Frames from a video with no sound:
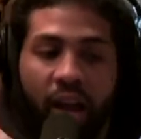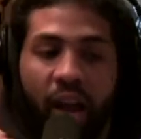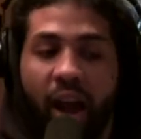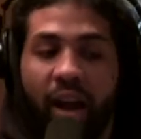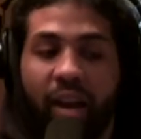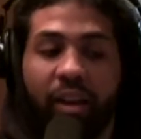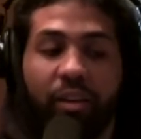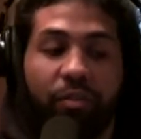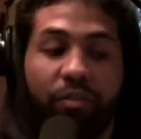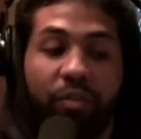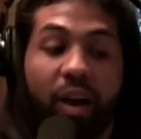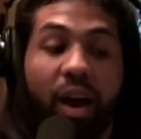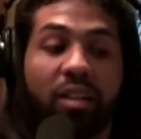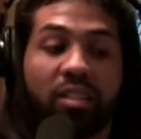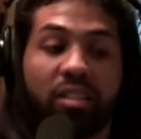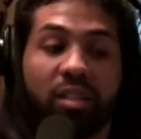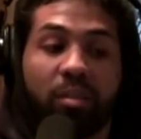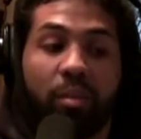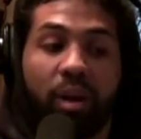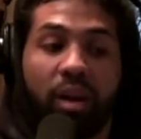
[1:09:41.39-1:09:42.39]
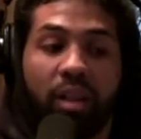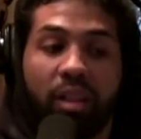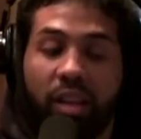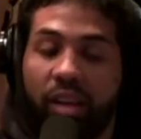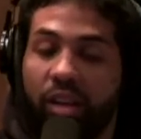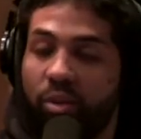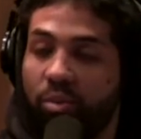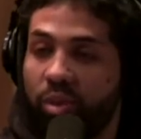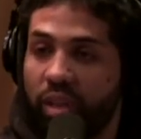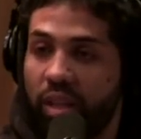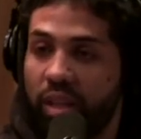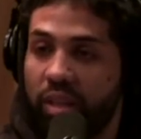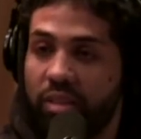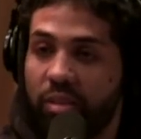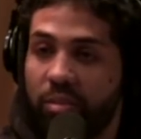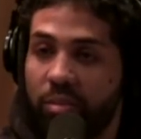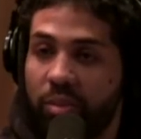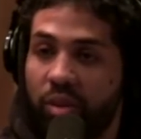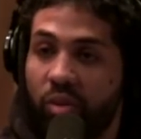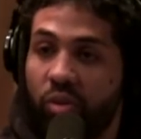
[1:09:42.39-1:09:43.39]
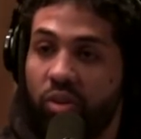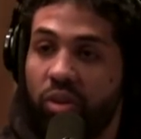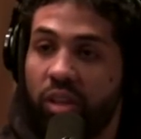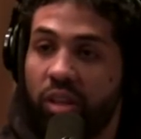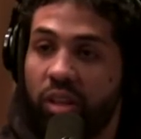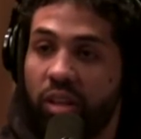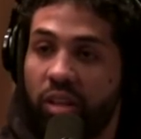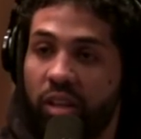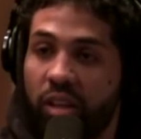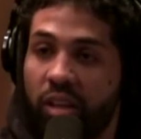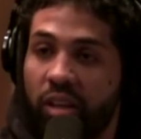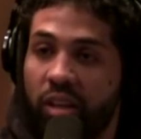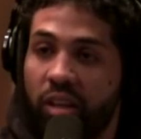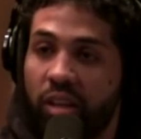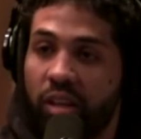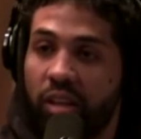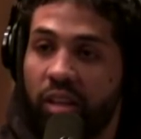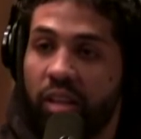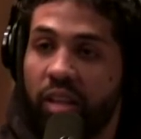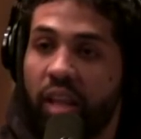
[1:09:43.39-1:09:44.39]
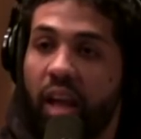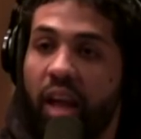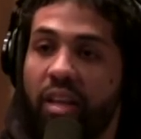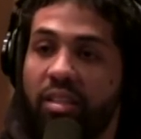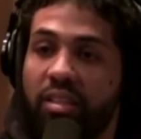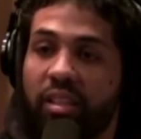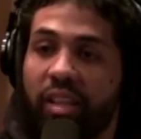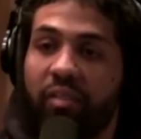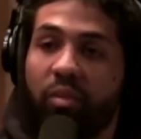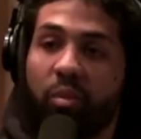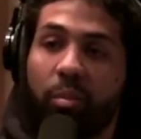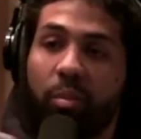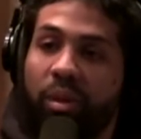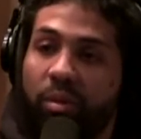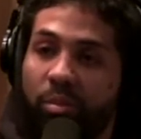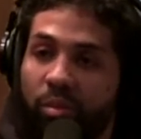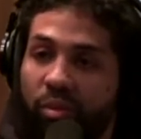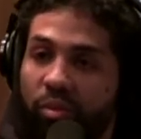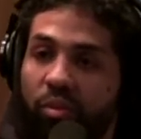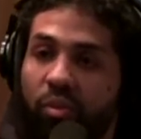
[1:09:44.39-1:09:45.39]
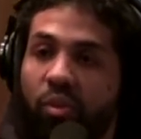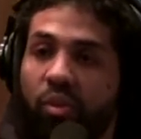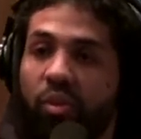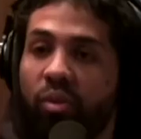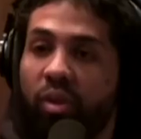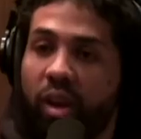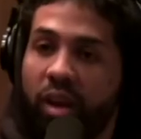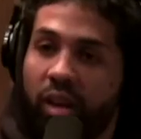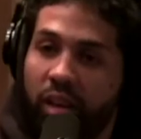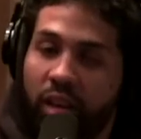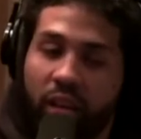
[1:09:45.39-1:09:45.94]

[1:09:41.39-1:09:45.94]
I can find somebody that can relate to me on the internet that has never been before, right?